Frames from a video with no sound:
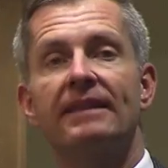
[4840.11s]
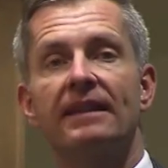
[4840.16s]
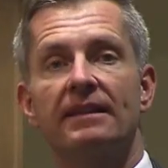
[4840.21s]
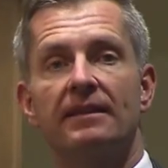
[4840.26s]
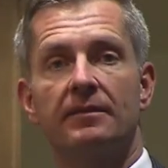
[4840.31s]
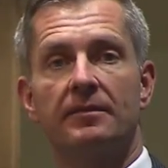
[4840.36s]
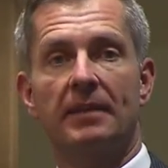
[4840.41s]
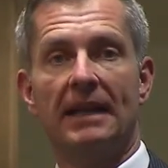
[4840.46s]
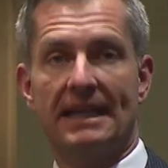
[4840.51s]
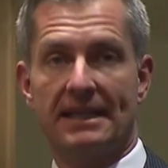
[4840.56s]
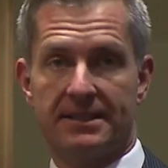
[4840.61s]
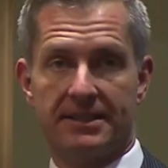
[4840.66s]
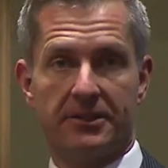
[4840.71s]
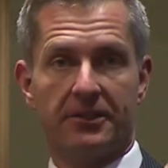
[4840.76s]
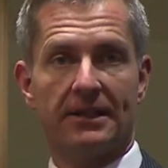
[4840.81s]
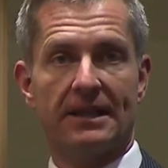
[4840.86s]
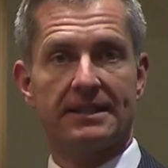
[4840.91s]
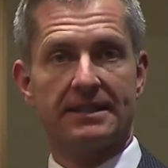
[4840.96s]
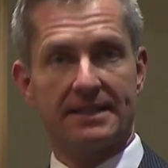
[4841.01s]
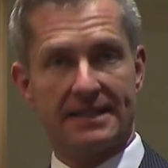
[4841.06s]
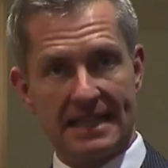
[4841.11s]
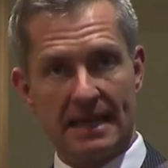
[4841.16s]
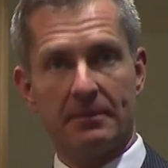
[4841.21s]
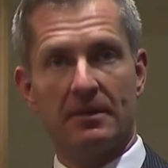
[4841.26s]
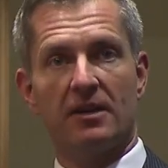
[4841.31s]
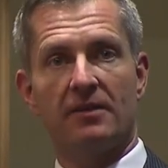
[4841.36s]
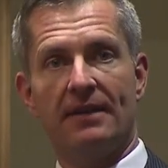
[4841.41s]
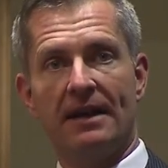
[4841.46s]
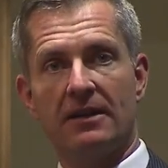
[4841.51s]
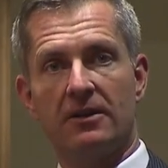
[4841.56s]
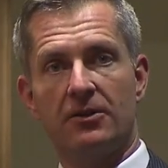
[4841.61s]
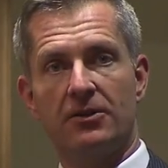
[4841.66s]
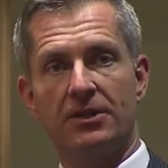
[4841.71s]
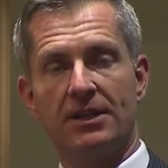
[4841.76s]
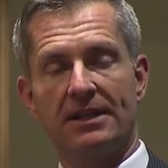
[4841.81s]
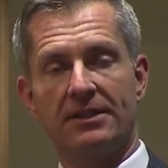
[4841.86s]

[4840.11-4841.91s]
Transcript: The planet still gets the same amount of energy.